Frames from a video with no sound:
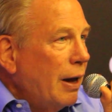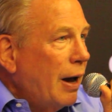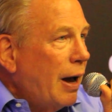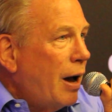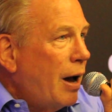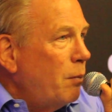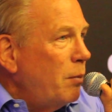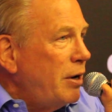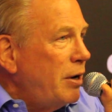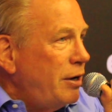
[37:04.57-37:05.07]

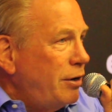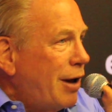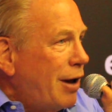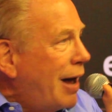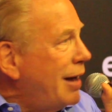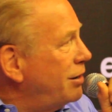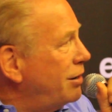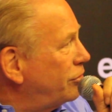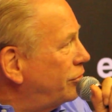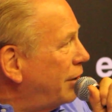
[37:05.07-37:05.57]
How many
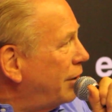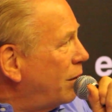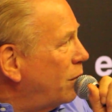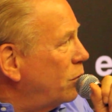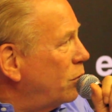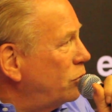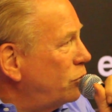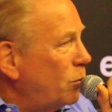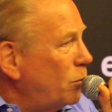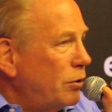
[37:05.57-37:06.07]

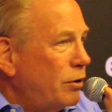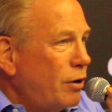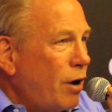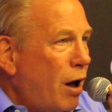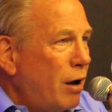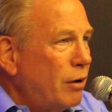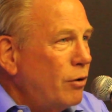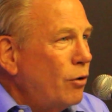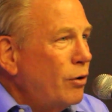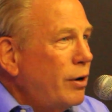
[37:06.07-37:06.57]
dinosaurs would
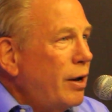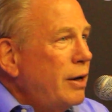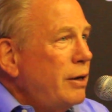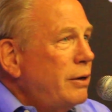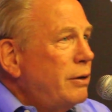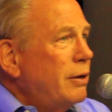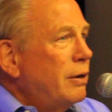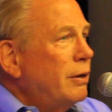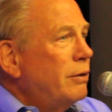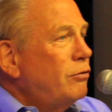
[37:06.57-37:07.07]

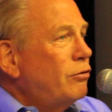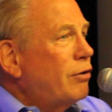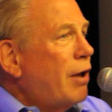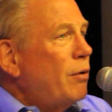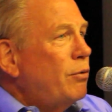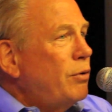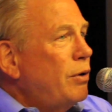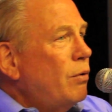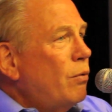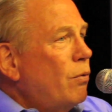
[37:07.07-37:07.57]
congregate in
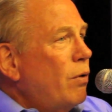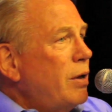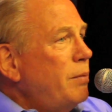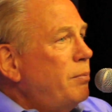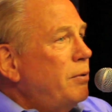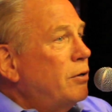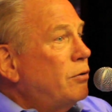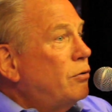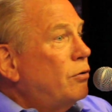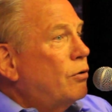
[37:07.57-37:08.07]
Saudi
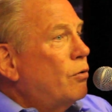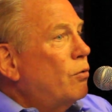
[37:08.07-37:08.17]
Arabia to